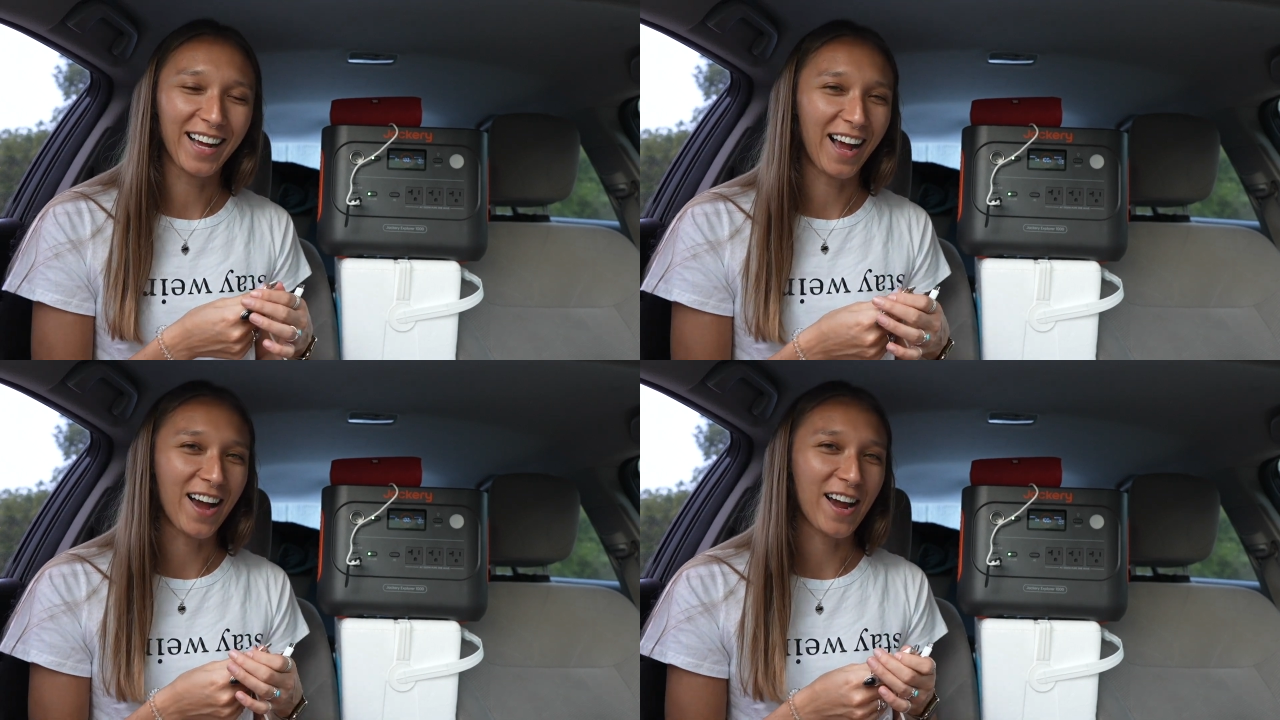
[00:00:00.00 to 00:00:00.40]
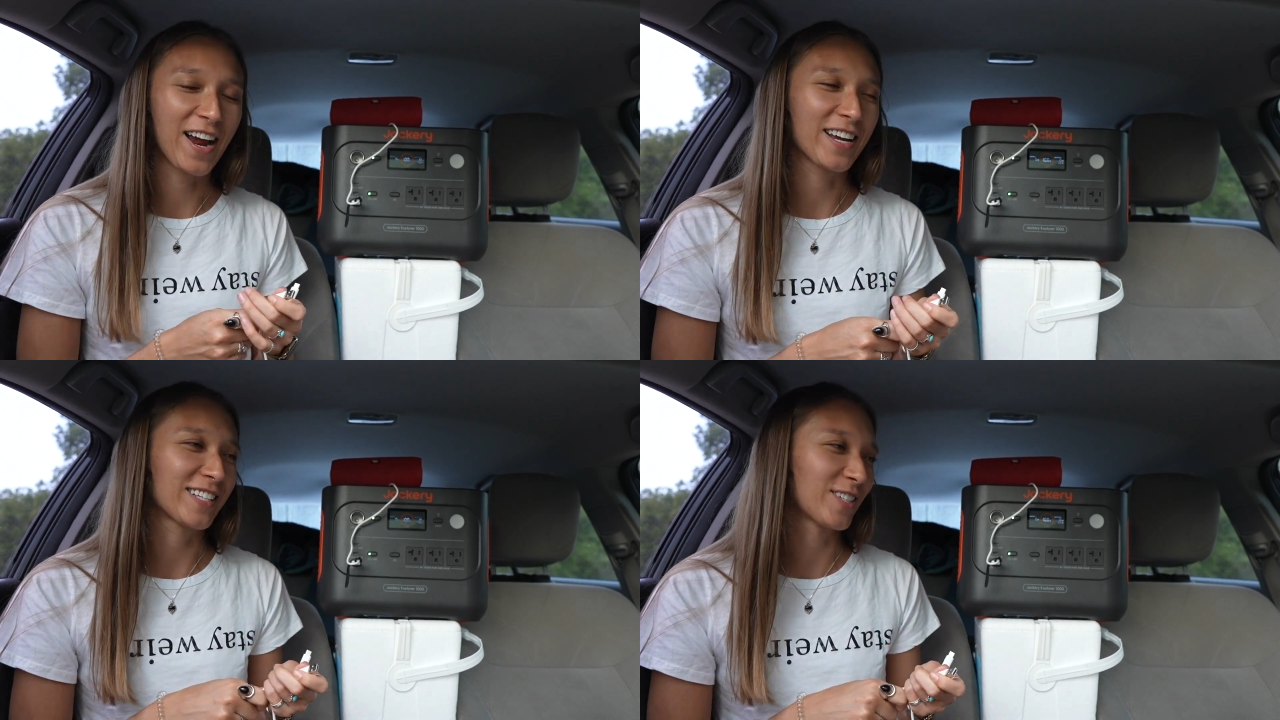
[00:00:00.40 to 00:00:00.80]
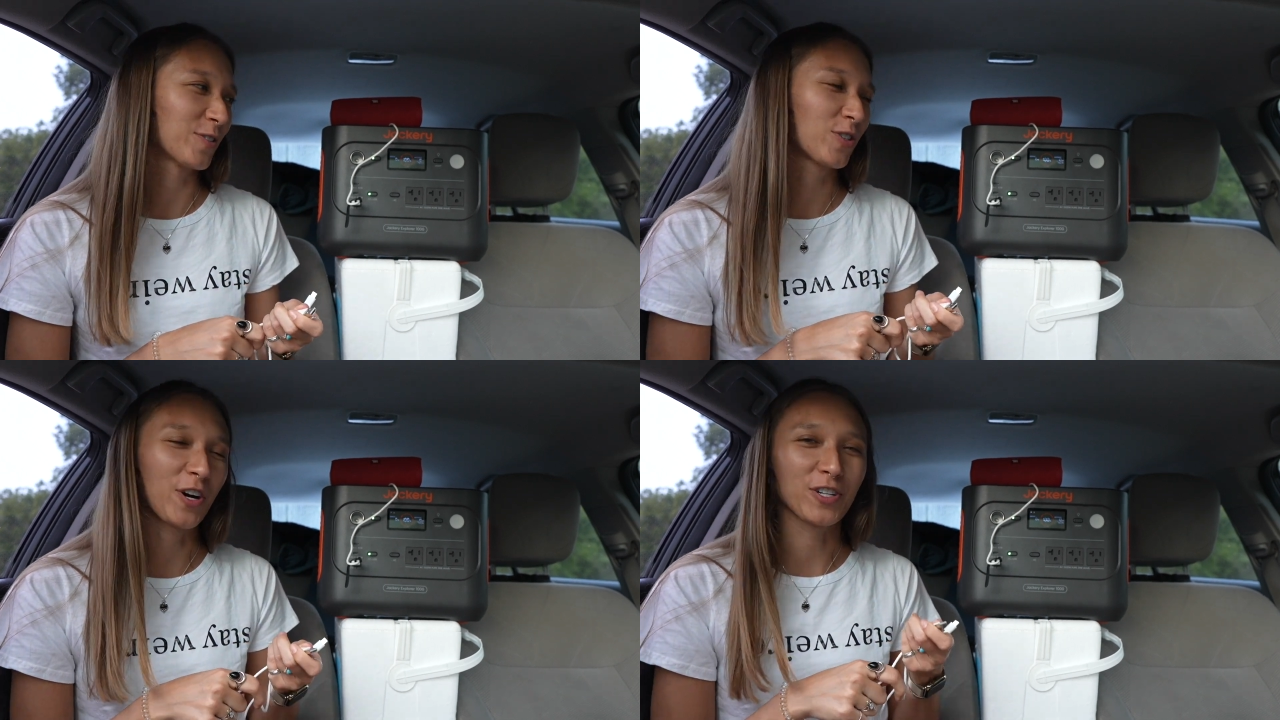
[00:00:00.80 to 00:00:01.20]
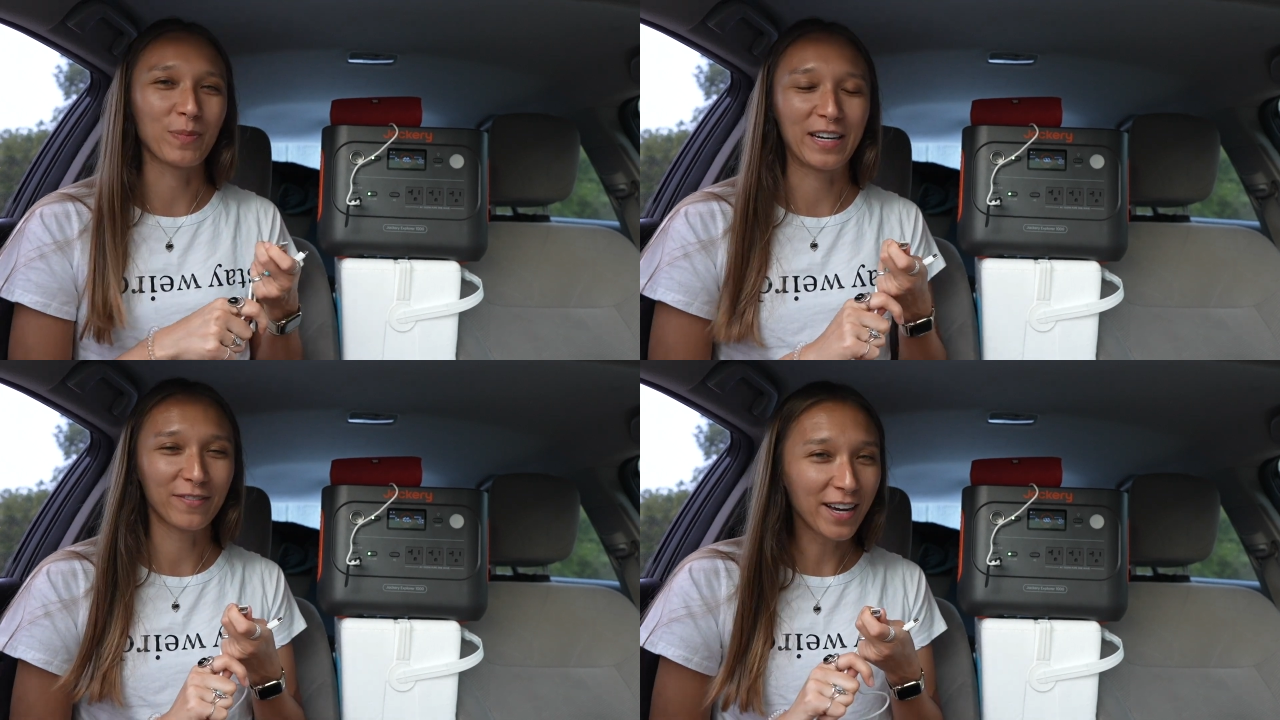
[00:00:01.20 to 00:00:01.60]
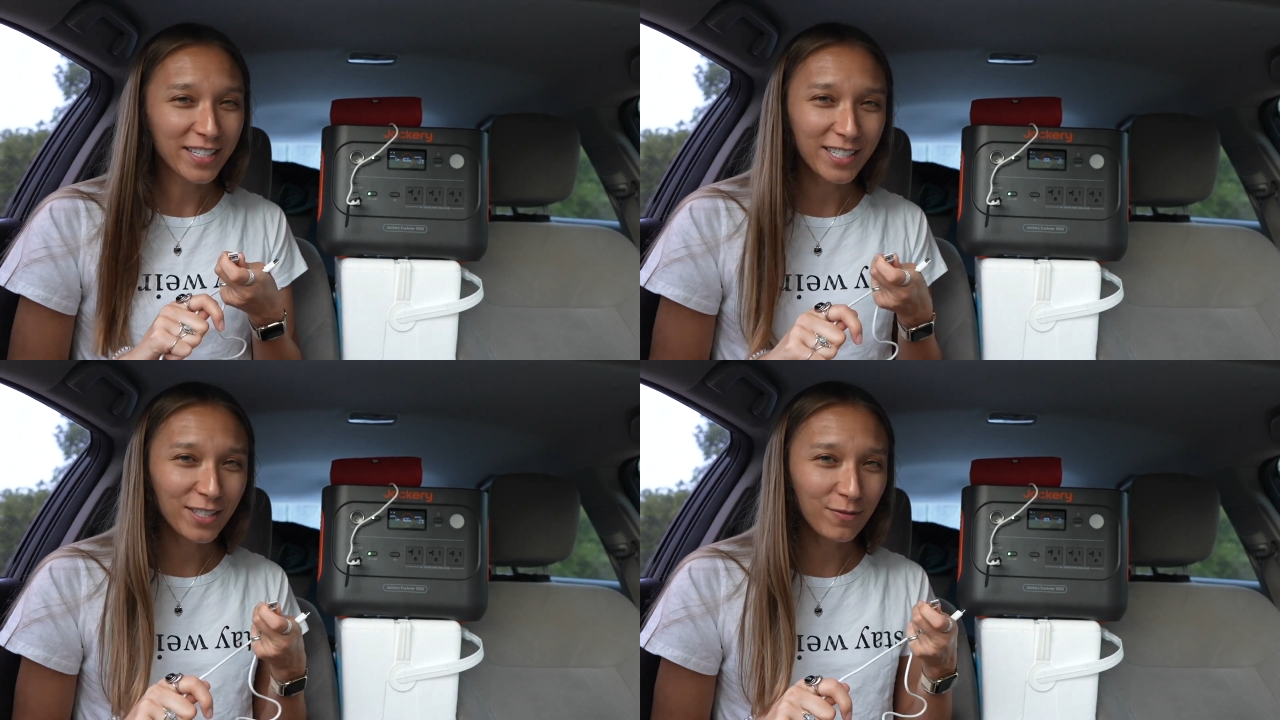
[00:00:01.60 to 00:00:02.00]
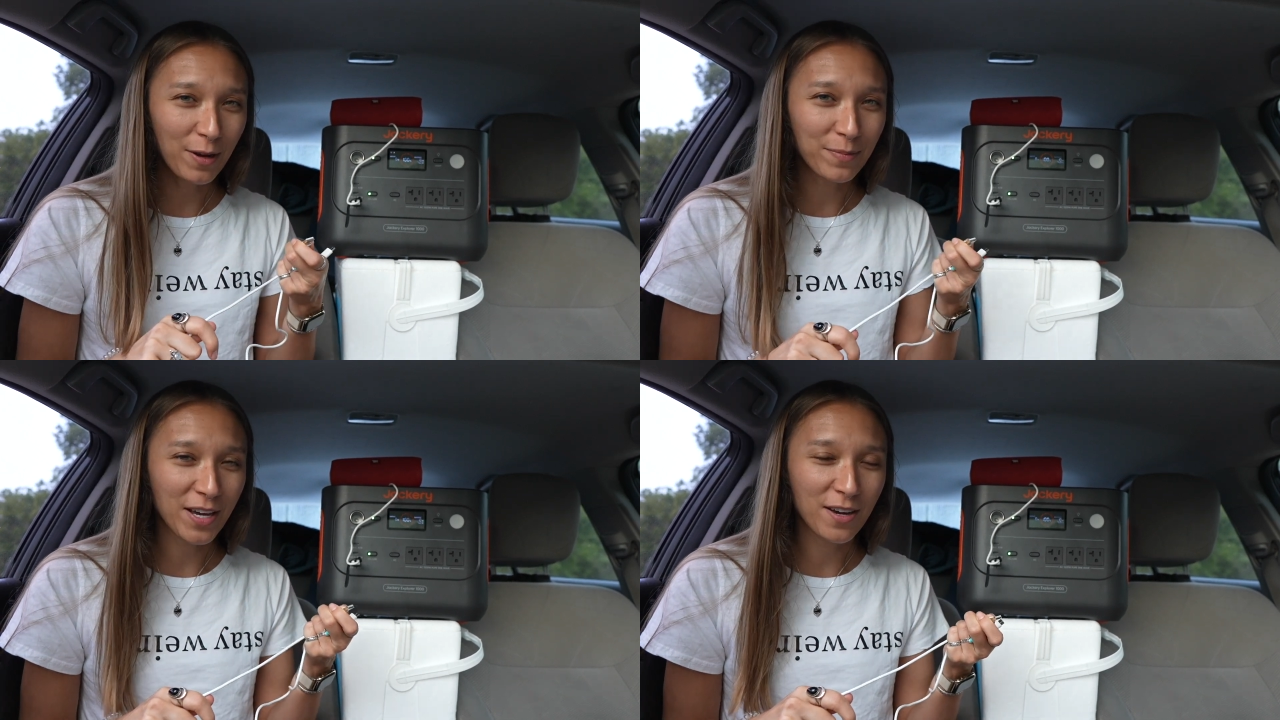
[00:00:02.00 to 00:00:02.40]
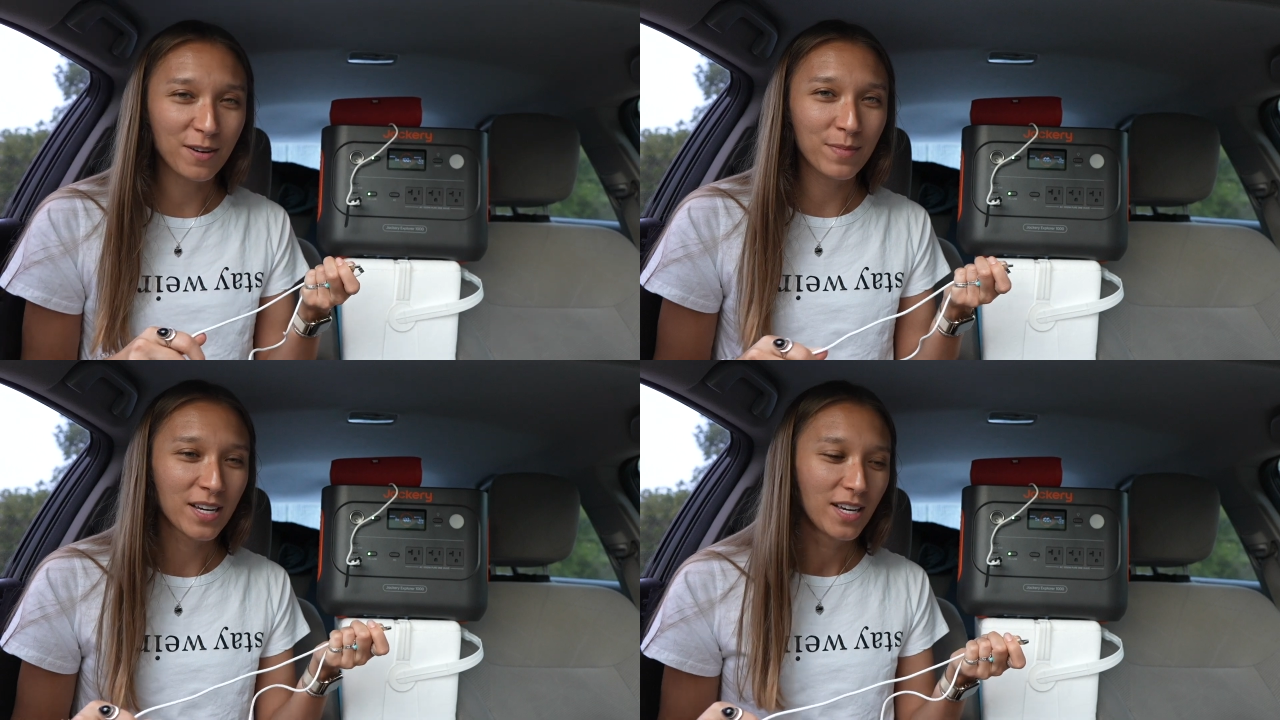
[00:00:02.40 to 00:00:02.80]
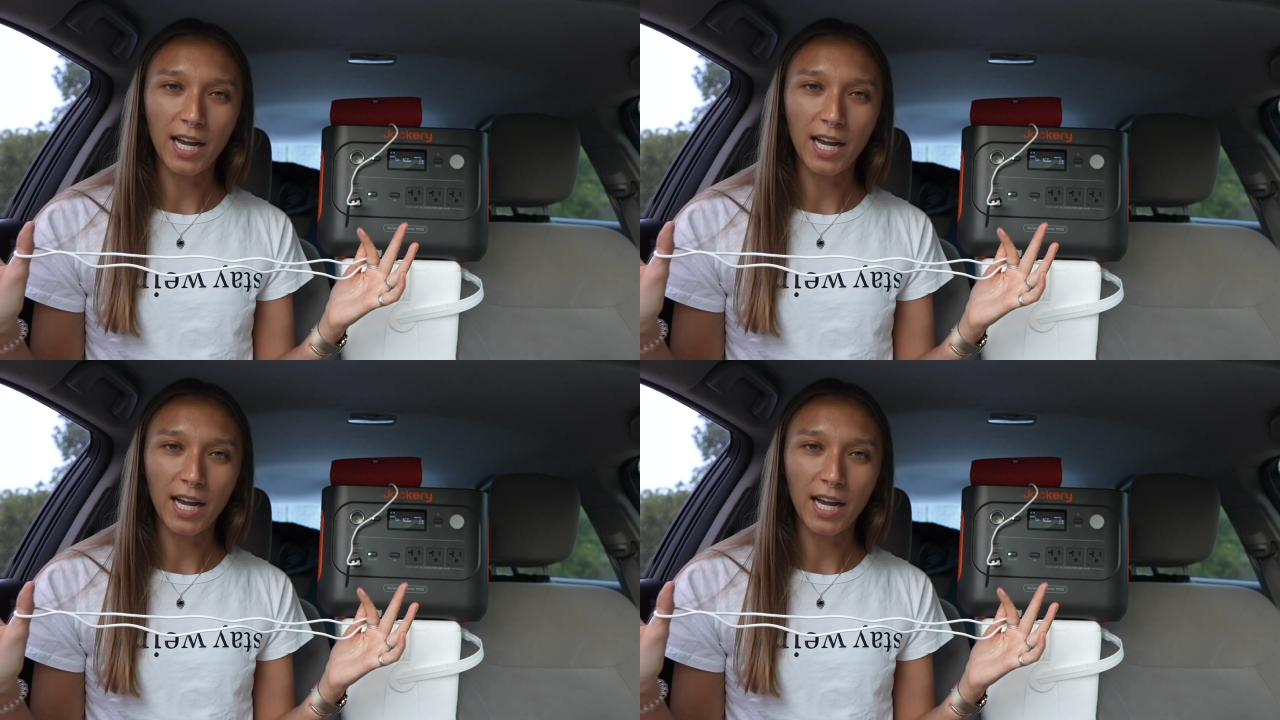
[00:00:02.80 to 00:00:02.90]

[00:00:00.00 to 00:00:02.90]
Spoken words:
I still charge my devices from them.